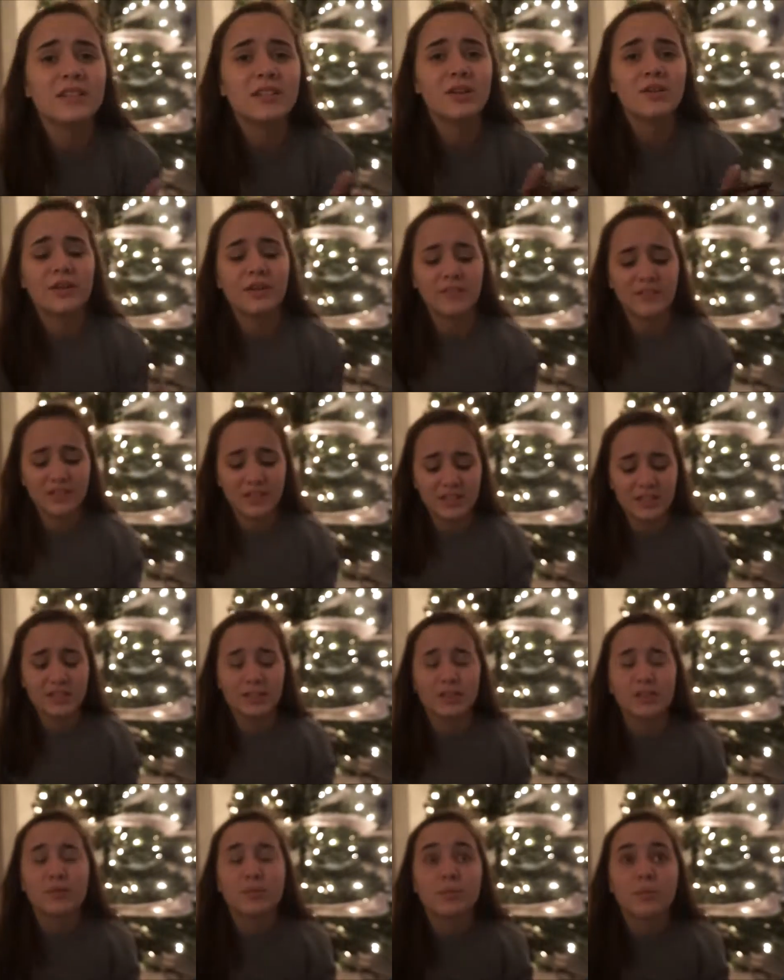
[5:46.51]
I don't even need to
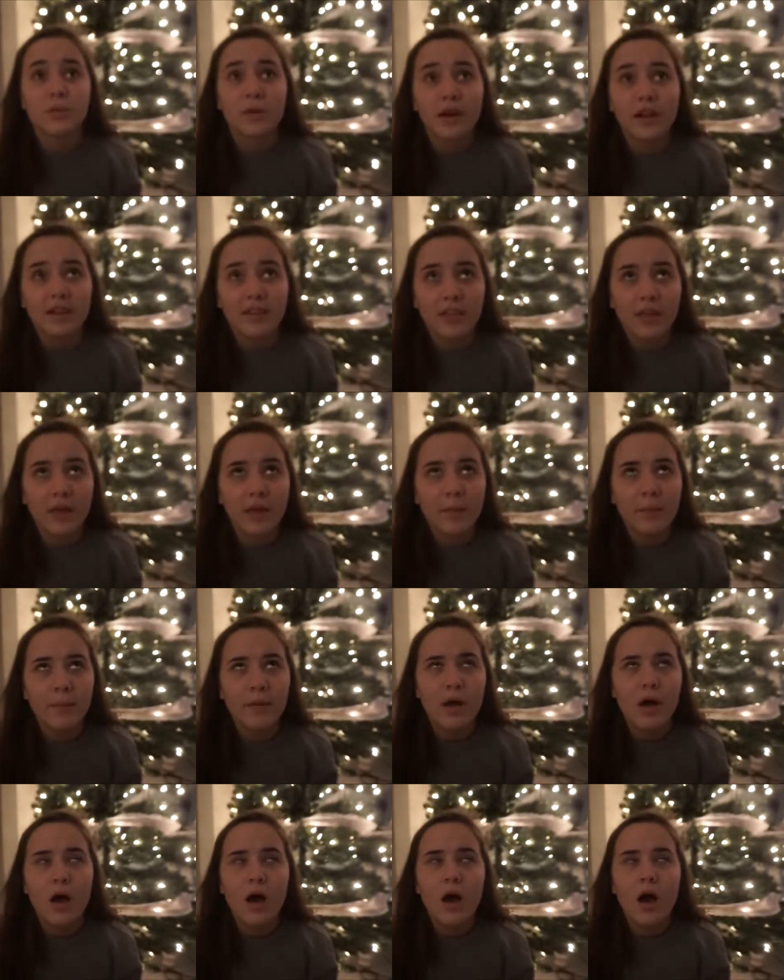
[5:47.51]
spray them.
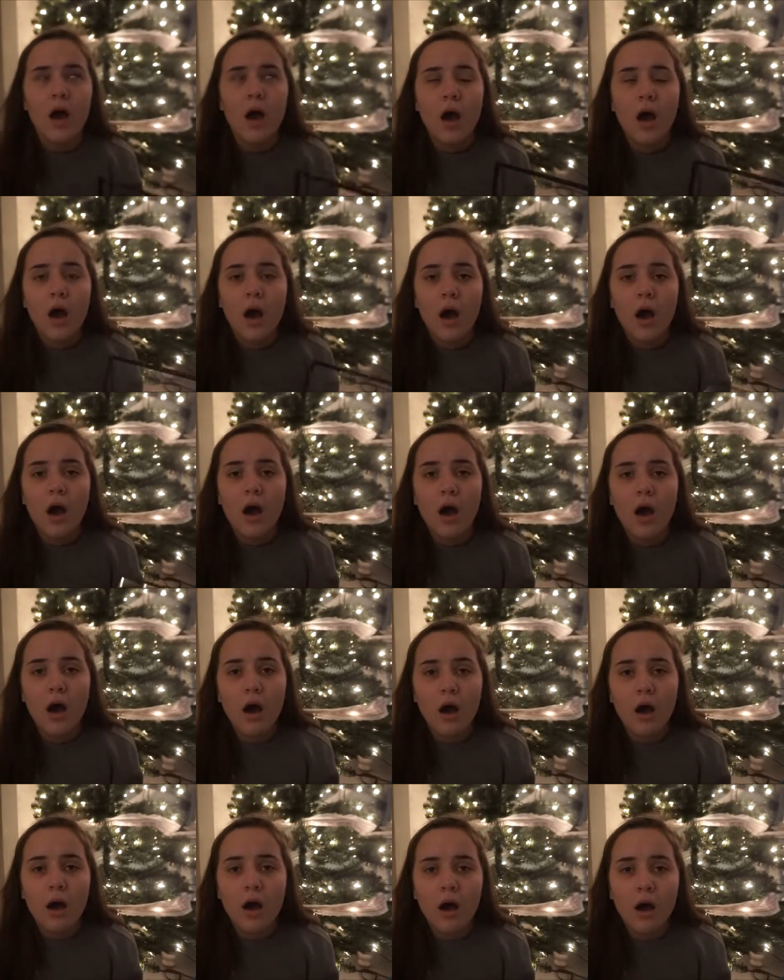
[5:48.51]

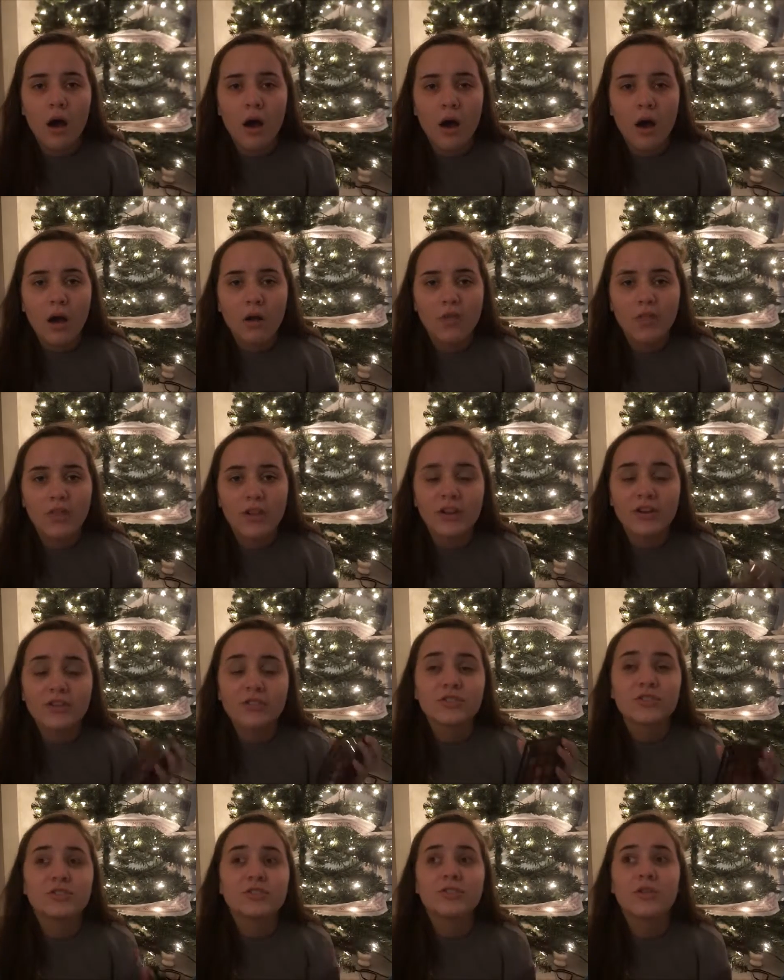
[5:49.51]
Oh, they're
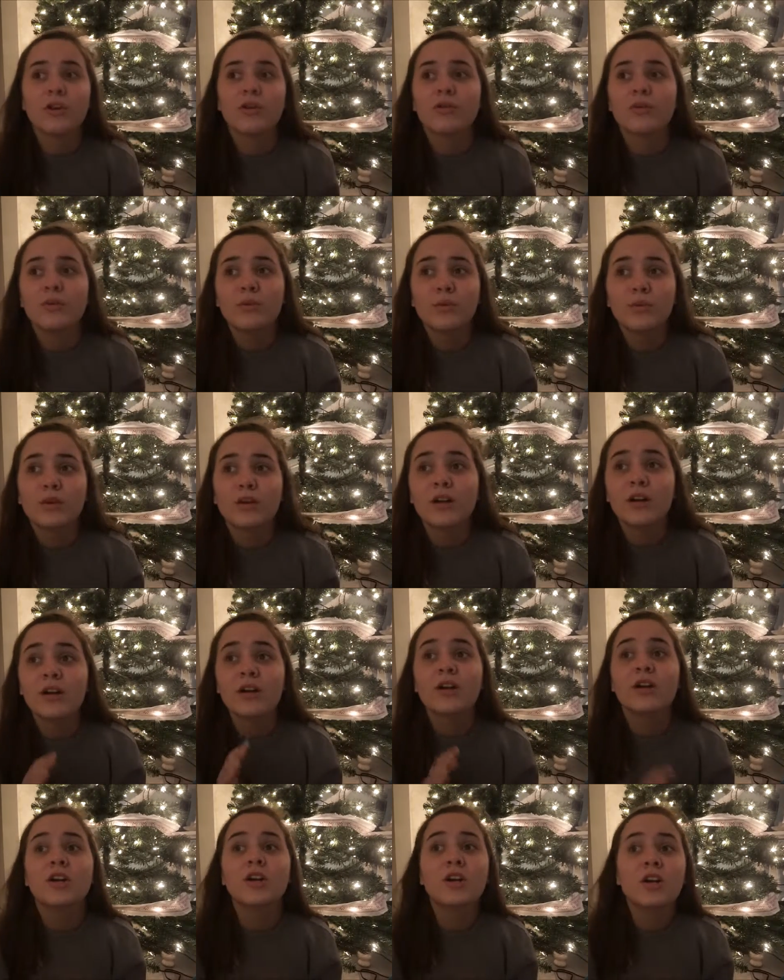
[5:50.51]
so
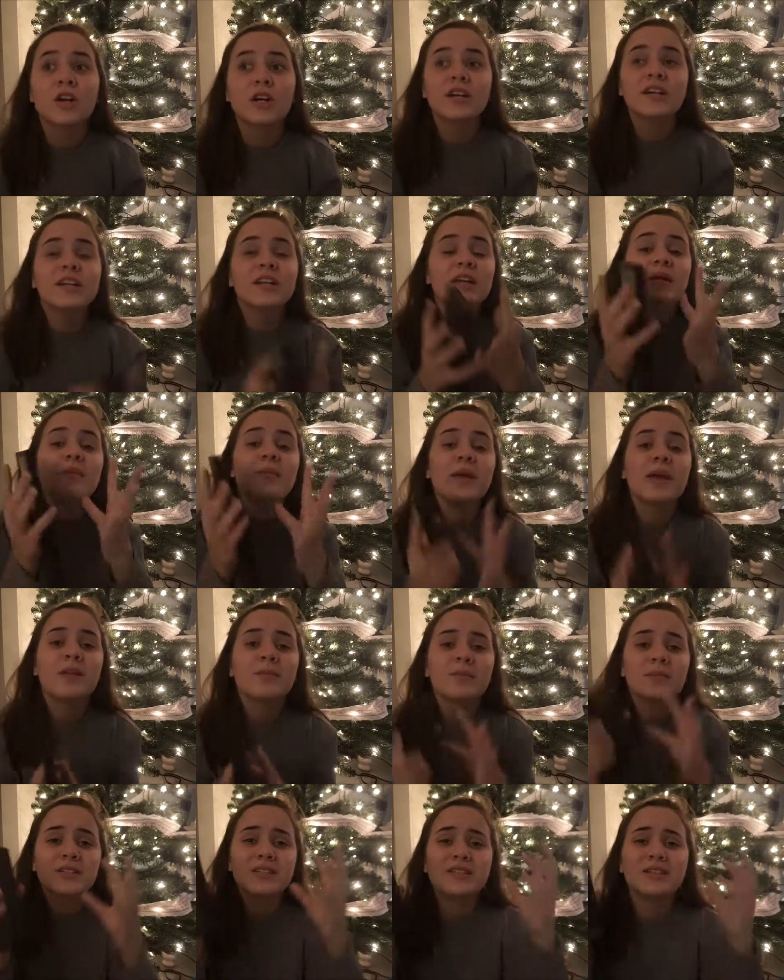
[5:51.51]
good and
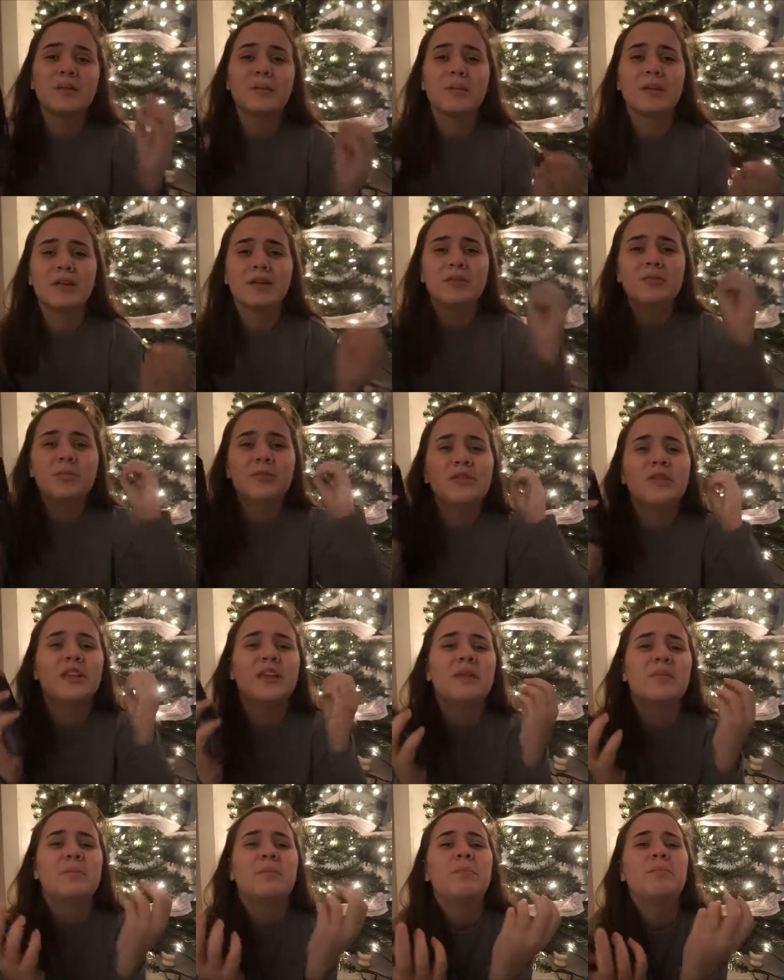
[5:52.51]
pigmented and blendable
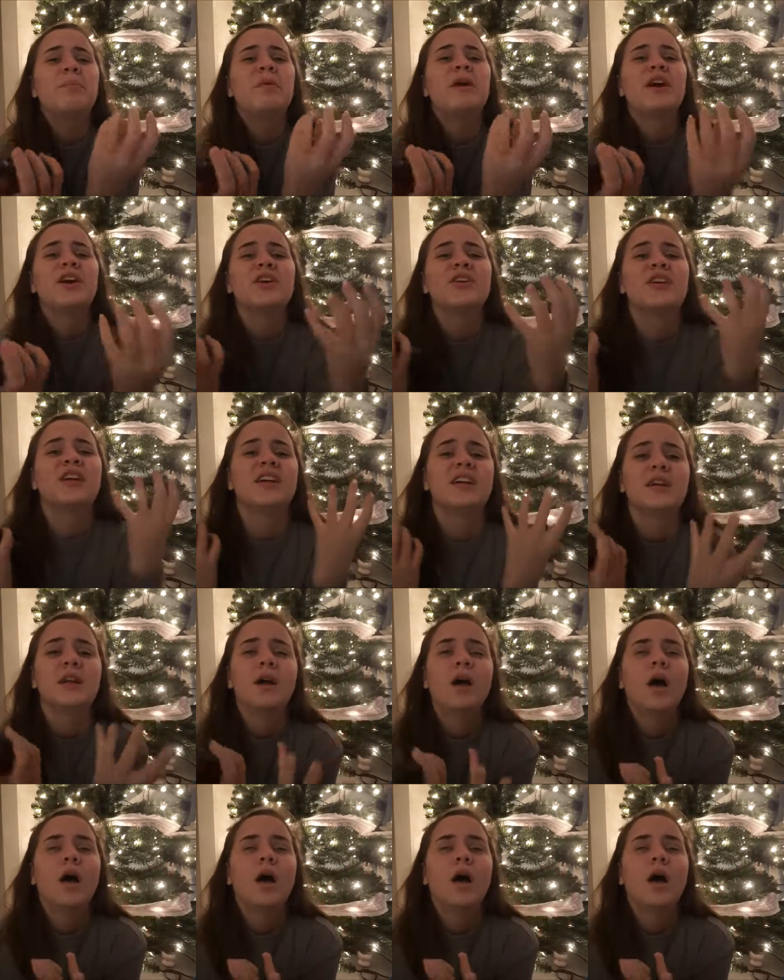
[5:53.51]
and buttery.